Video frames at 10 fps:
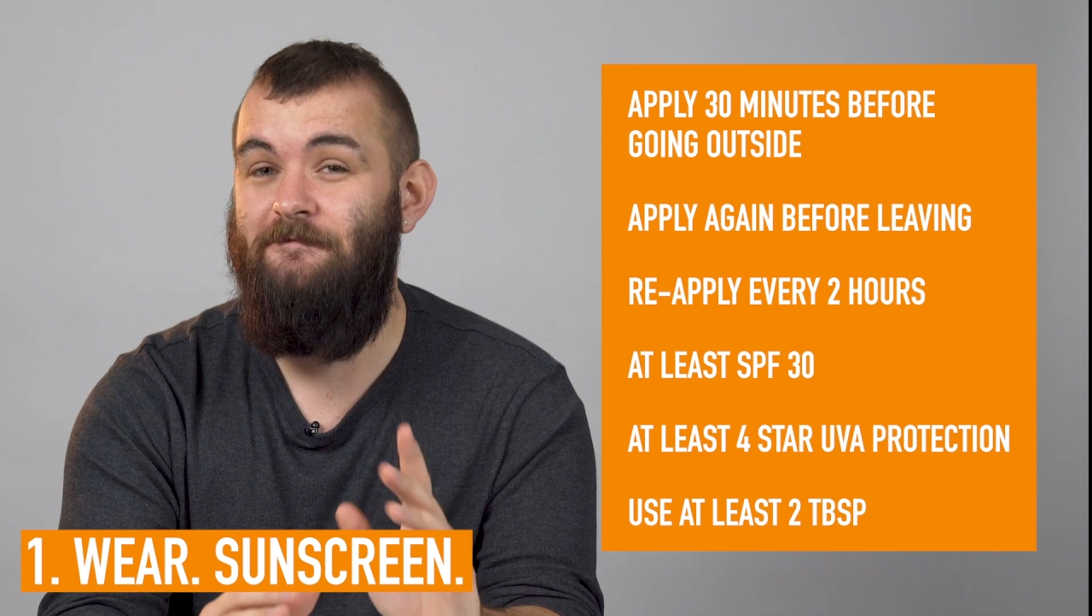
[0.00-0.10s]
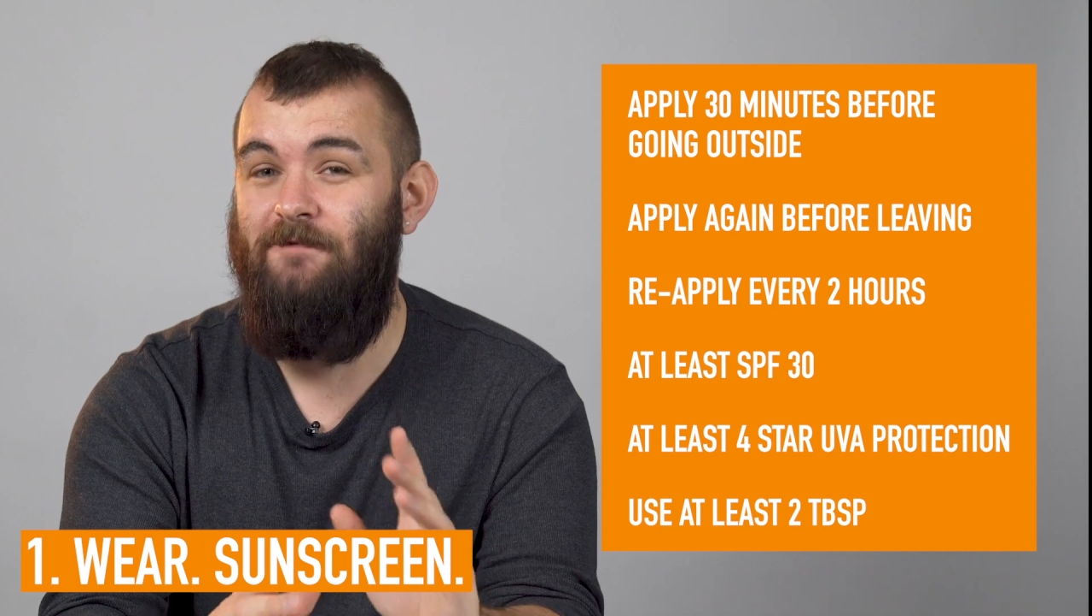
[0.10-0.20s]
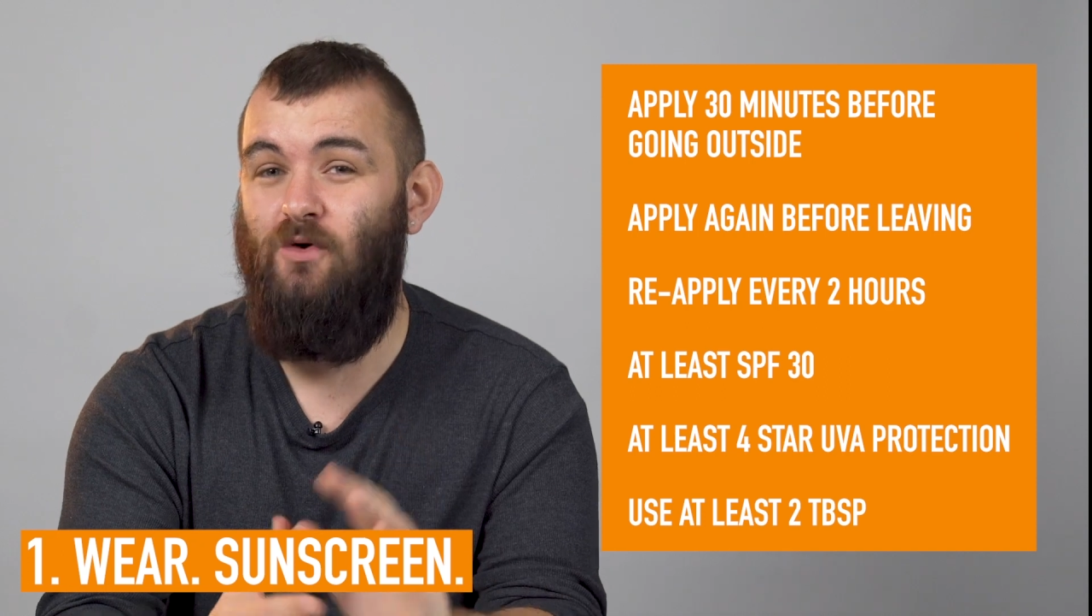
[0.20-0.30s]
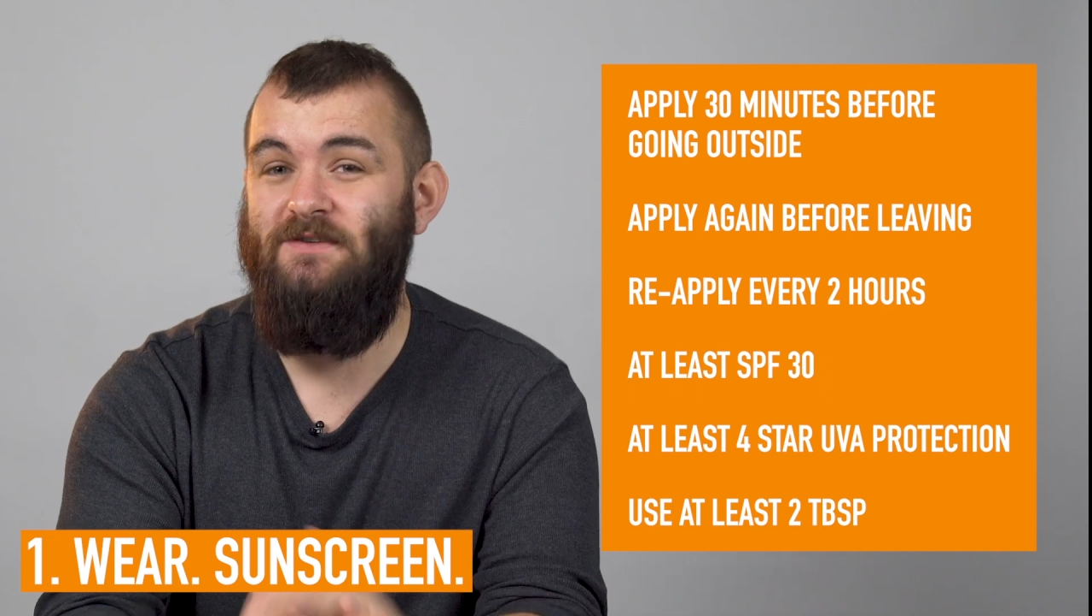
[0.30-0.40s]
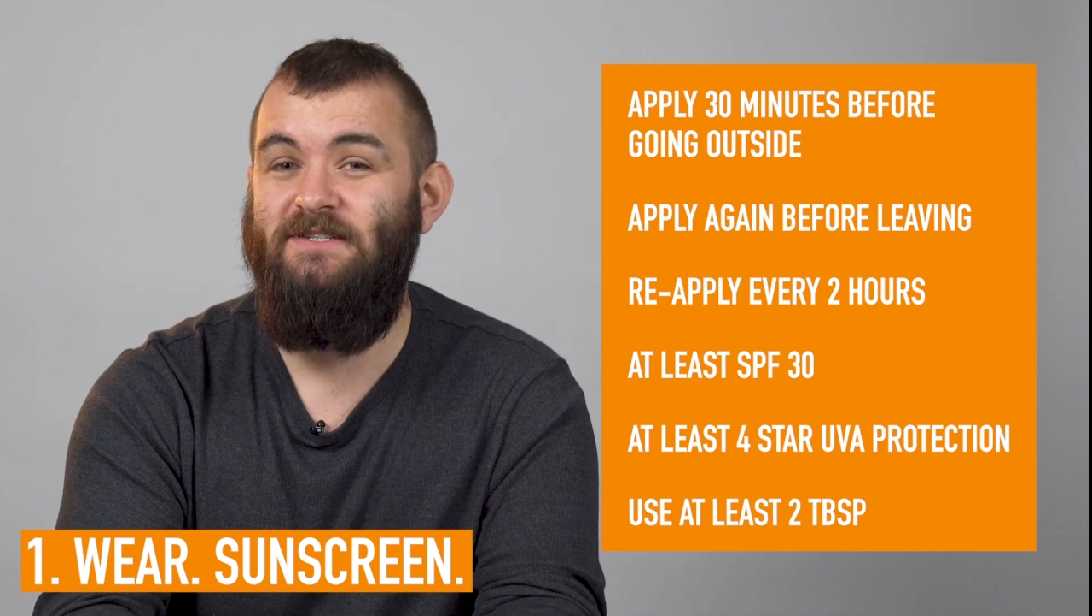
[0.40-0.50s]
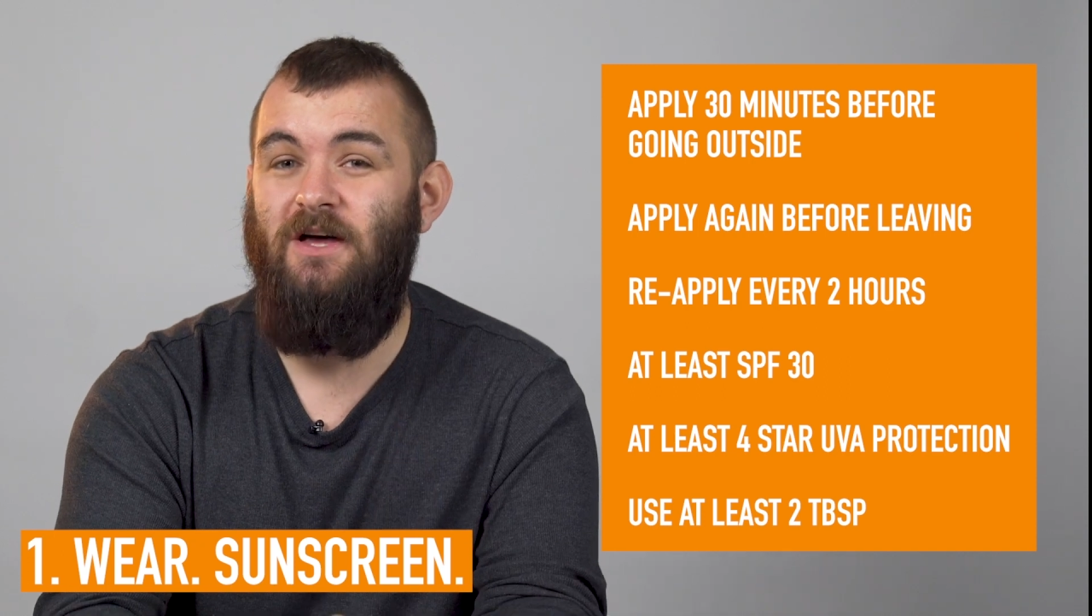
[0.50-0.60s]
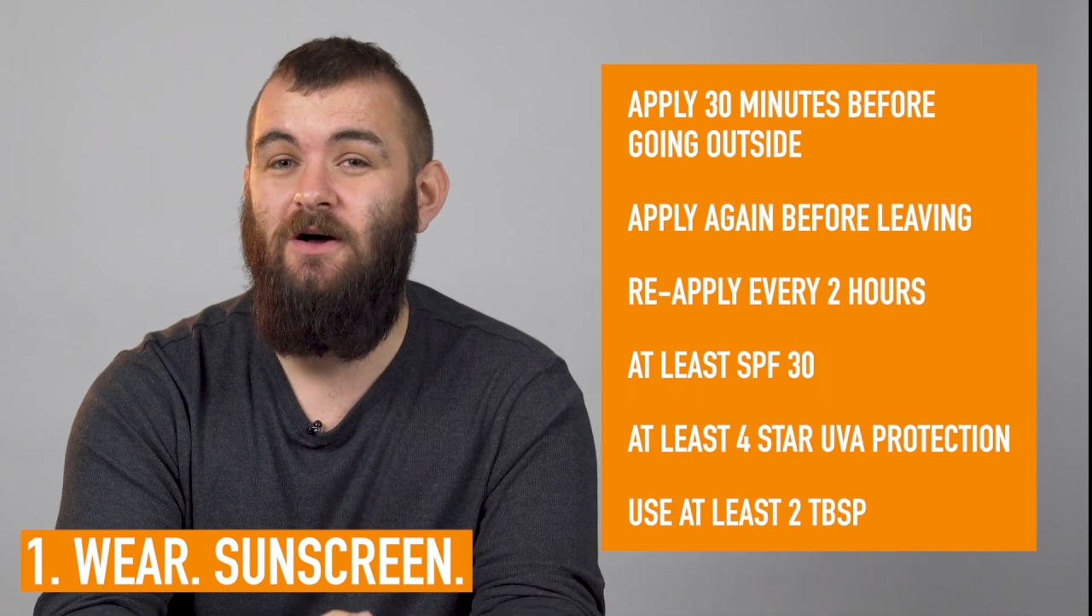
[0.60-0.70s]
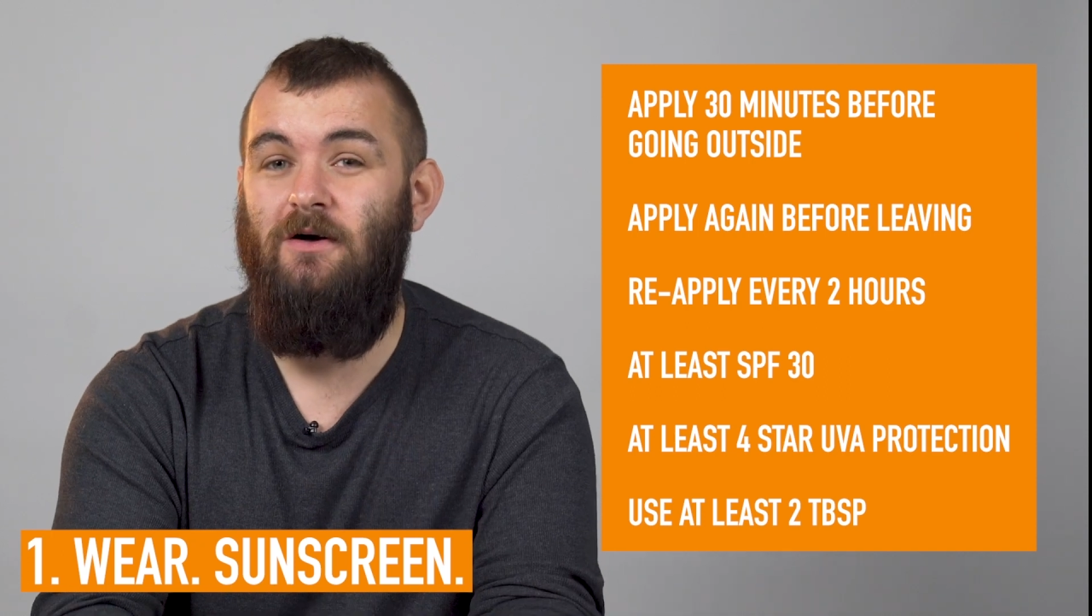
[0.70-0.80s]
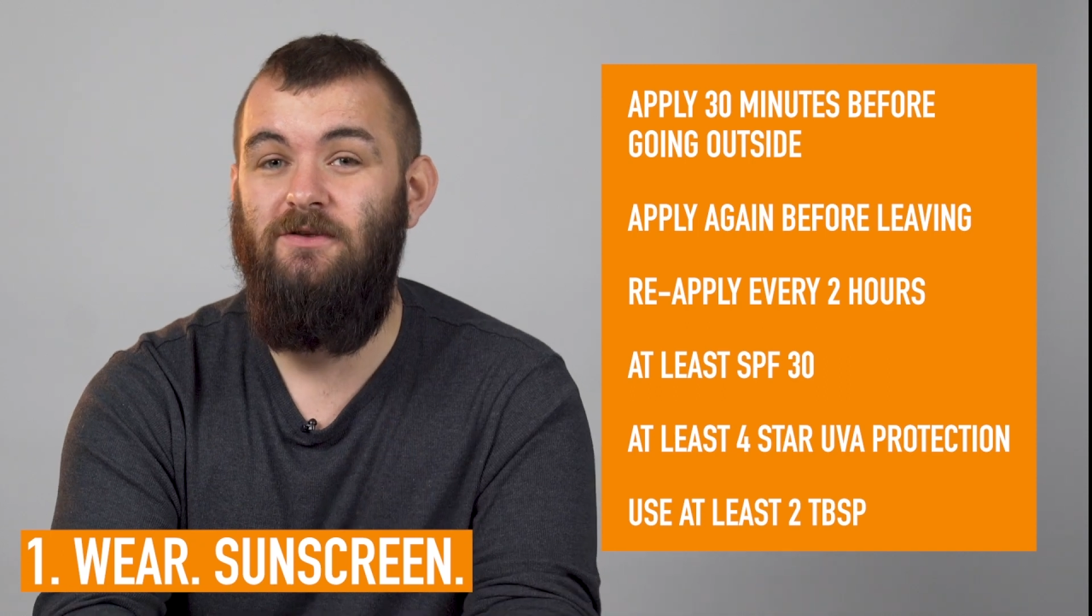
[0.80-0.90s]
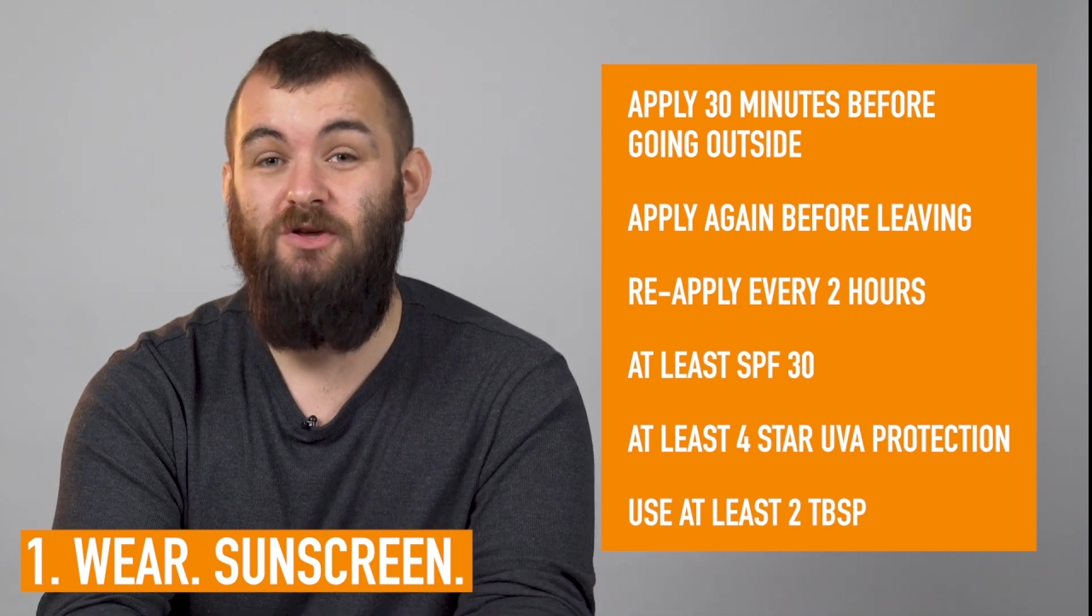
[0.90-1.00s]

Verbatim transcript: a 4-star